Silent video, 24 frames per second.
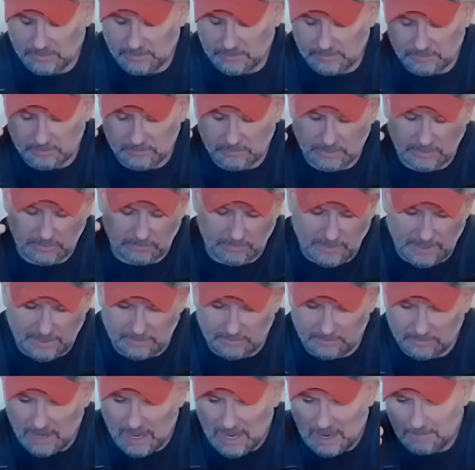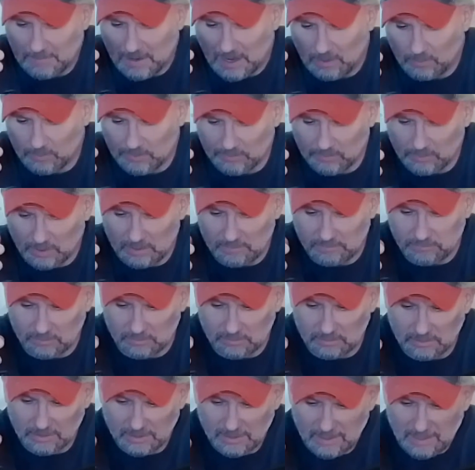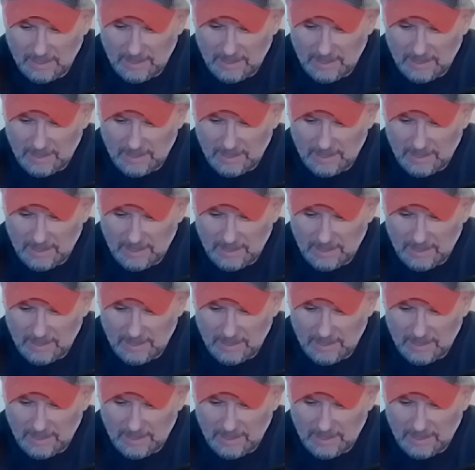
a regular high powered rifle,